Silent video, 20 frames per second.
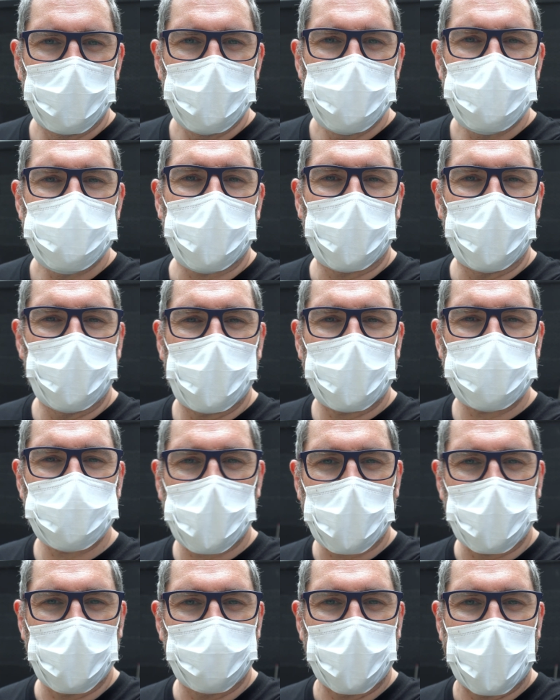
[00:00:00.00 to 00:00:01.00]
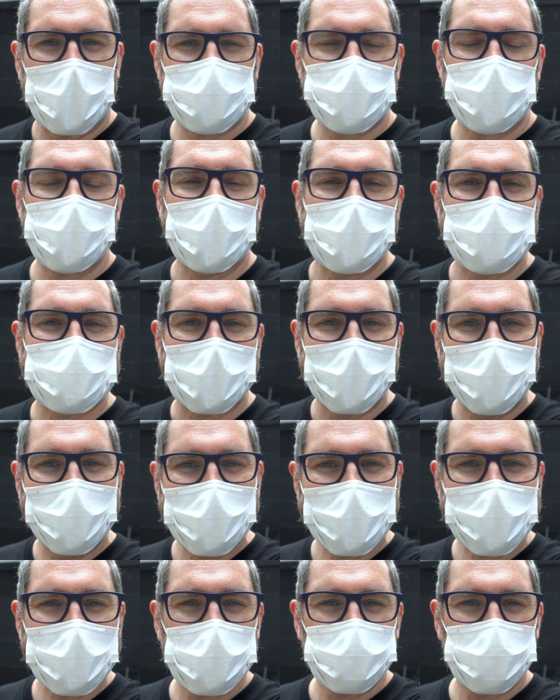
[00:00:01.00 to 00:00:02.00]
So as you can imagine, it's a
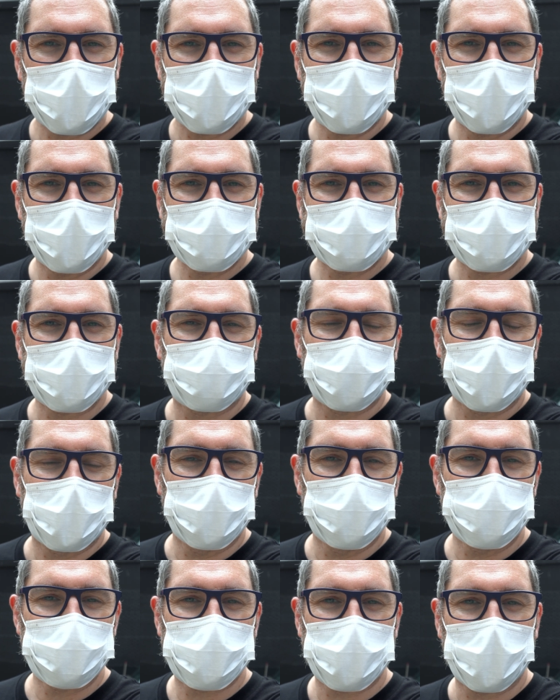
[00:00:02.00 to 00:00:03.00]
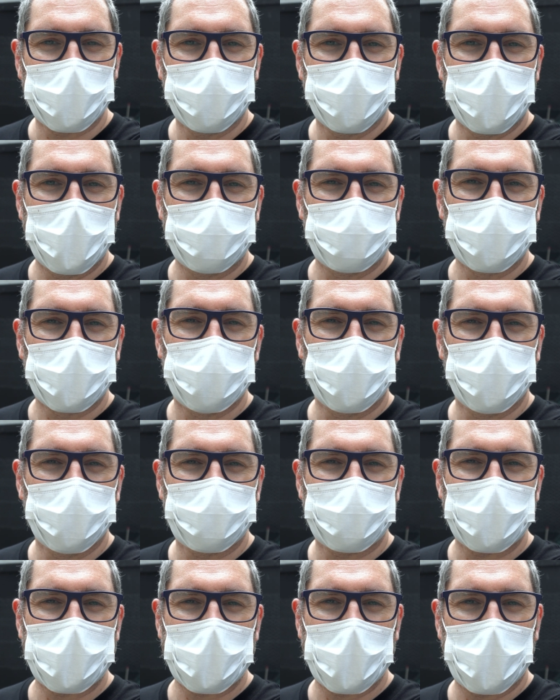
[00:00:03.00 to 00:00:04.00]
little bit difficult to
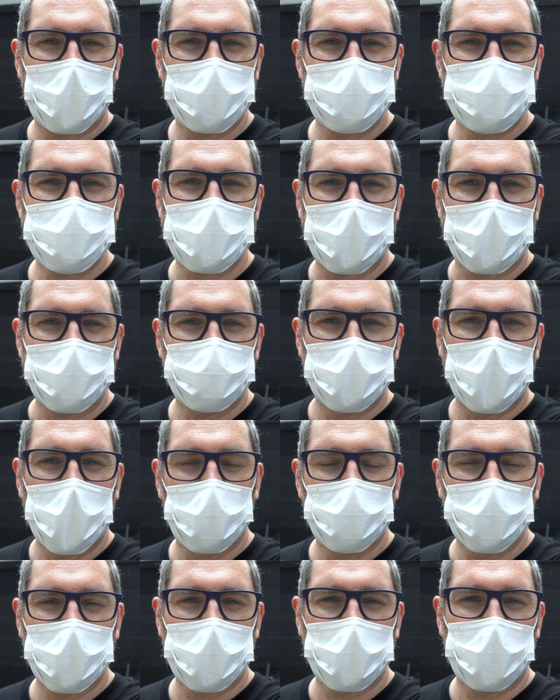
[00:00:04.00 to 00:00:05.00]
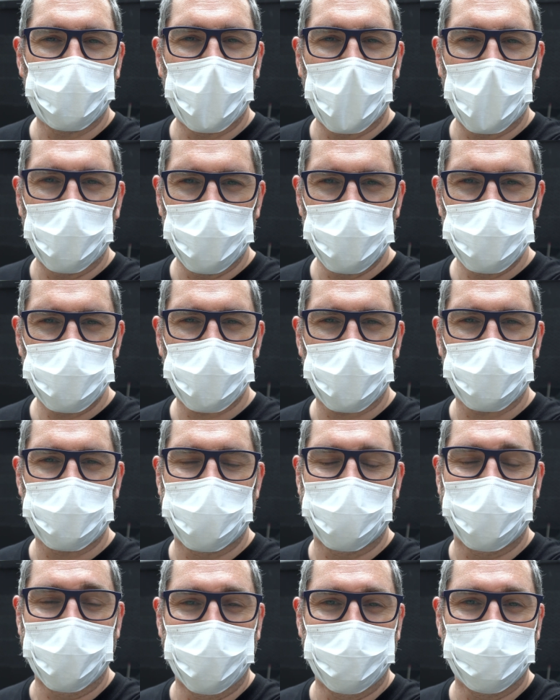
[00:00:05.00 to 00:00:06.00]
record videos in Melbourne at the moment due
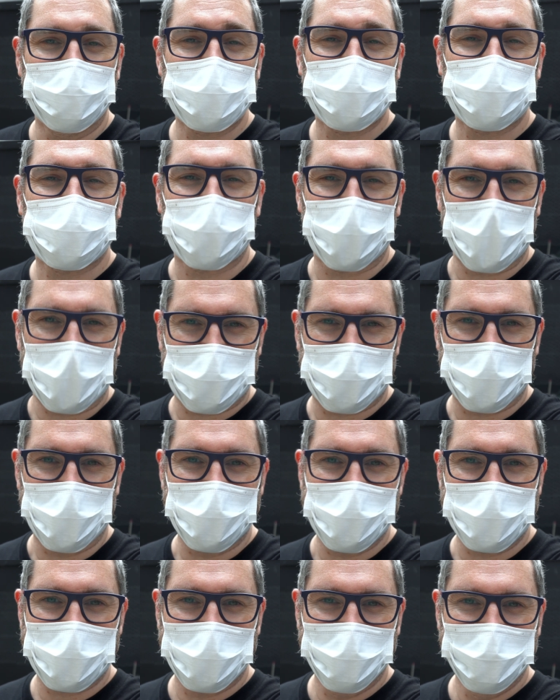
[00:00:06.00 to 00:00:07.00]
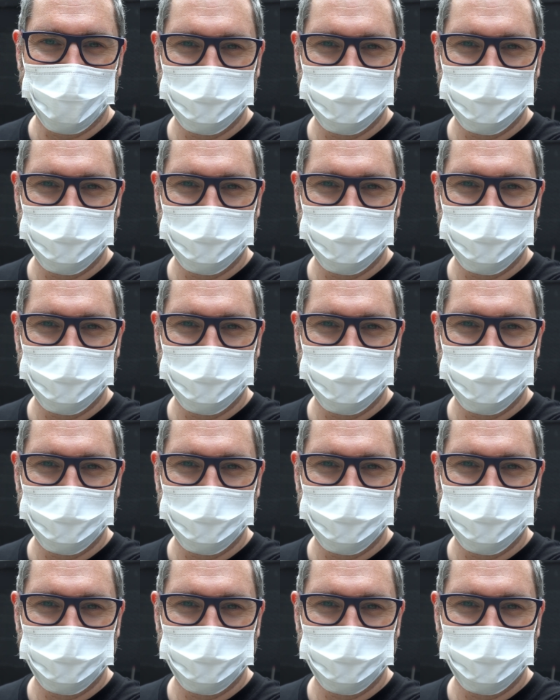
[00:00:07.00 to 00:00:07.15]
to the restrictions.